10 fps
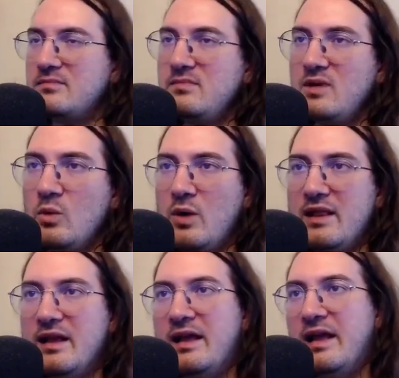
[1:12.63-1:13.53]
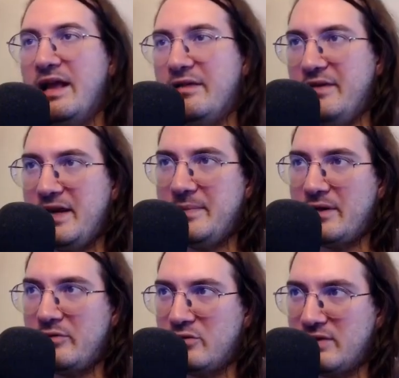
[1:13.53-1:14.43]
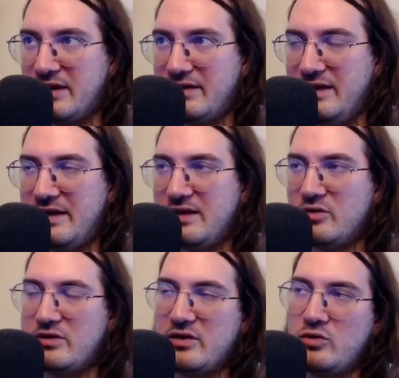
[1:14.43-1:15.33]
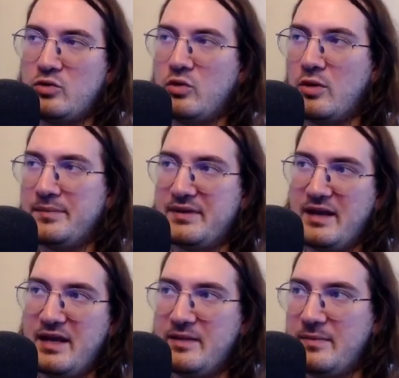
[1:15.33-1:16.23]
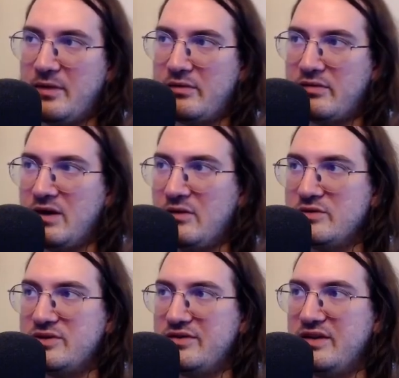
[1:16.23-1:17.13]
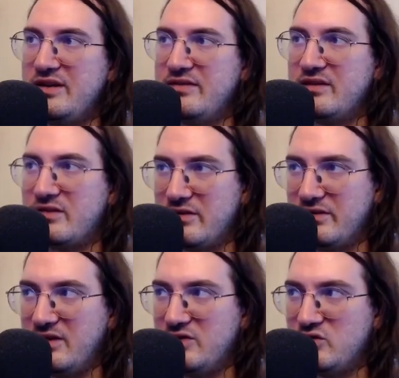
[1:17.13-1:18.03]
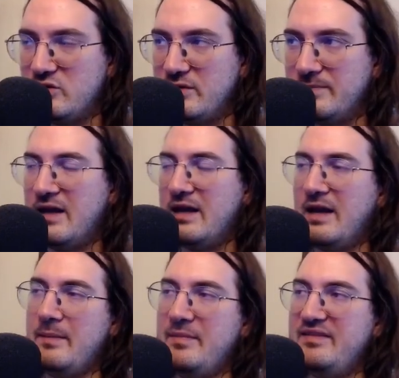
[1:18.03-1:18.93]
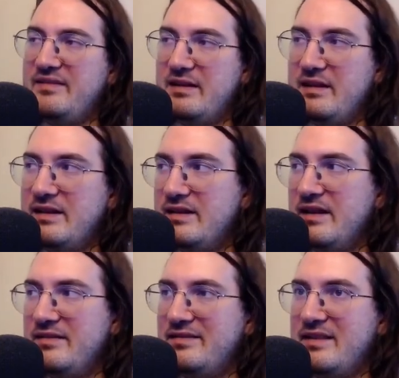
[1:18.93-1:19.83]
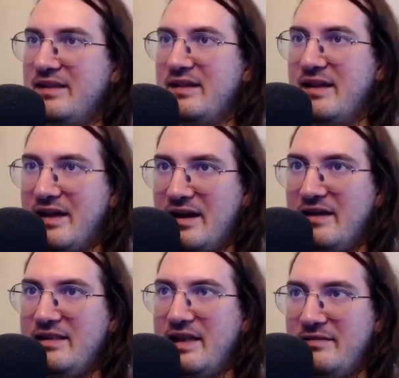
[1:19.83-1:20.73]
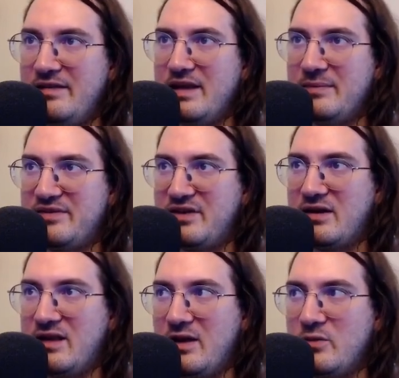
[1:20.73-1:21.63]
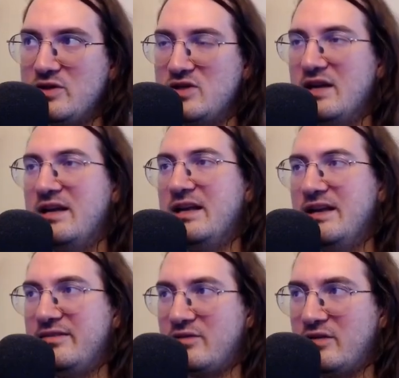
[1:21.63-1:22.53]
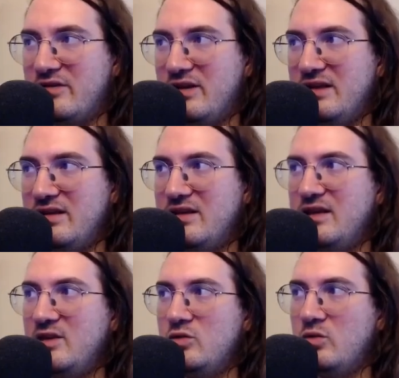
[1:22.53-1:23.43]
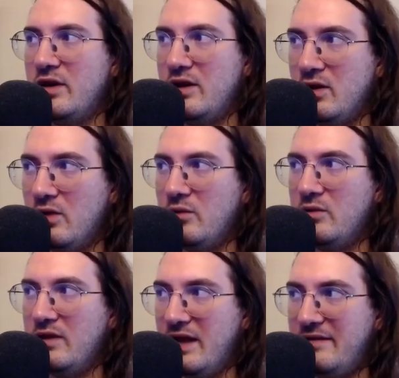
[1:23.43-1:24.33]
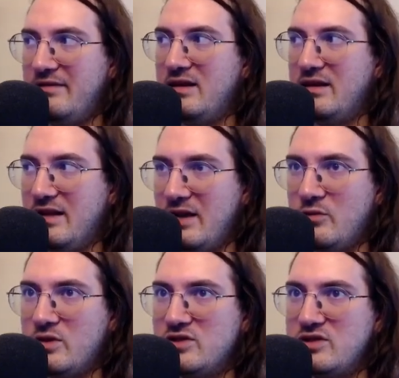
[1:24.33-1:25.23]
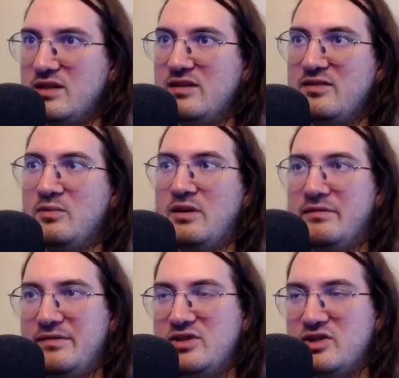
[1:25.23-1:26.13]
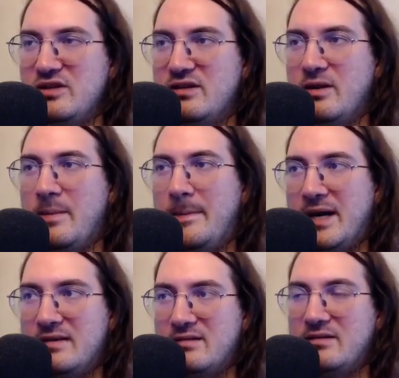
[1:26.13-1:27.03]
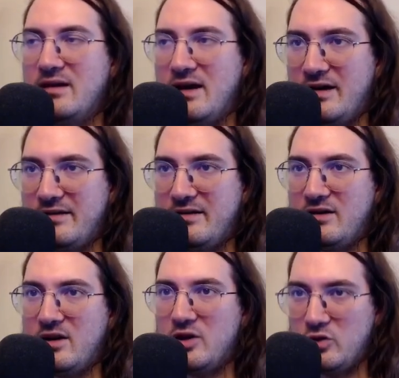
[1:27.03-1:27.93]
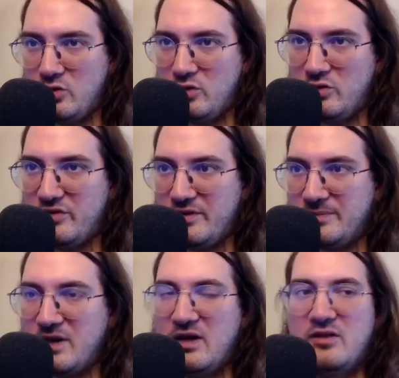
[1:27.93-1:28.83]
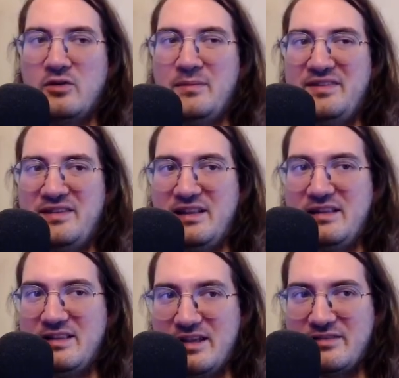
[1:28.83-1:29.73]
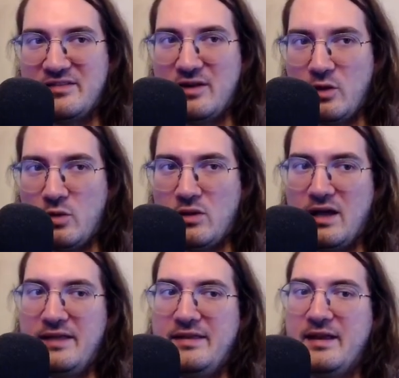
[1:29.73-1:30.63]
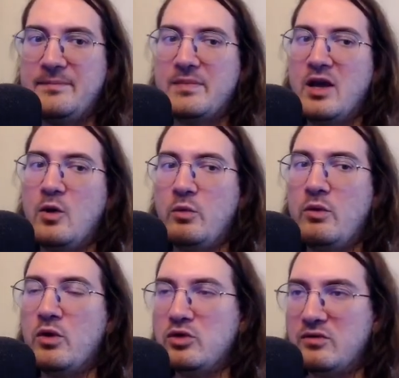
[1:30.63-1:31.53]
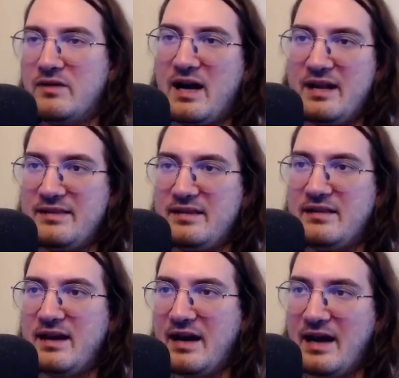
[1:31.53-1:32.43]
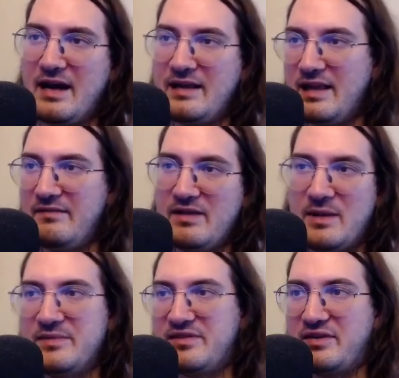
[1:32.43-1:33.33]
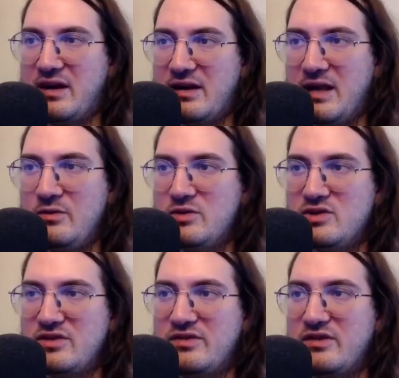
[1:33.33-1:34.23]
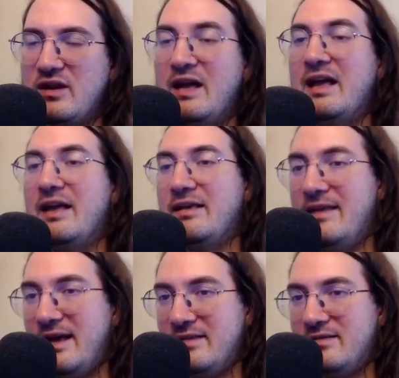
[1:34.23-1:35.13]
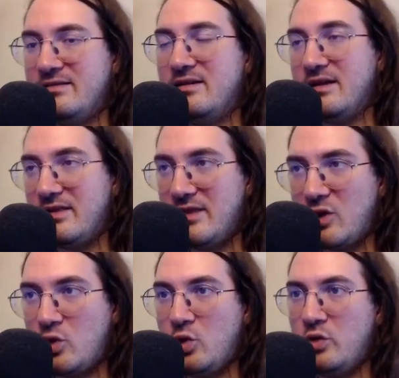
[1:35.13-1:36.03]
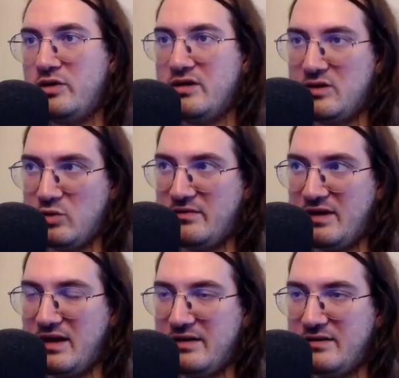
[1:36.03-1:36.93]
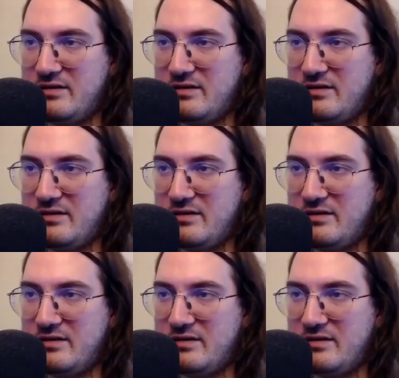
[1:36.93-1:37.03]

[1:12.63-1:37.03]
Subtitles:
Well, a very powerful technique in order to obtain powerful languages is translation. And basically the idea is that a high-level abstract language is translated into a low-level language that is more efficient but harder to use. So basically that's the whole idea. We want to write in high-level abstract languages, yet the code that we write